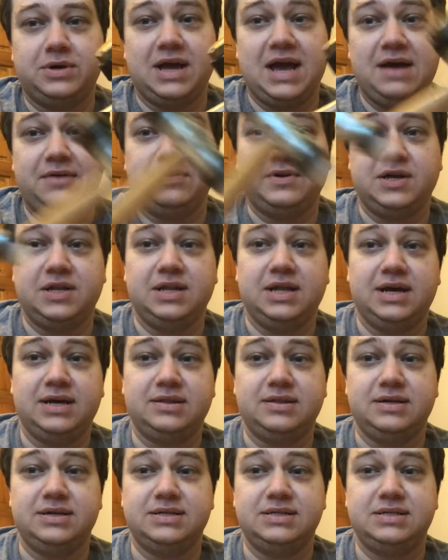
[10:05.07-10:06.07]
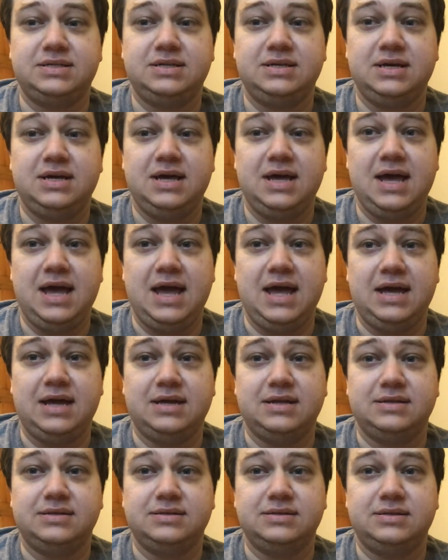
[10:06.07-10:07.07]
to have a gun like this
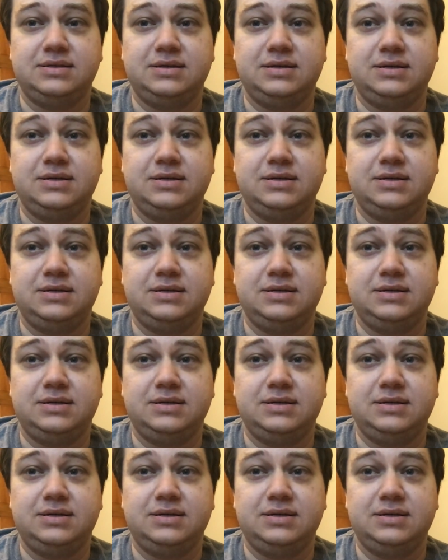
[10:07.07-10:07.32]
and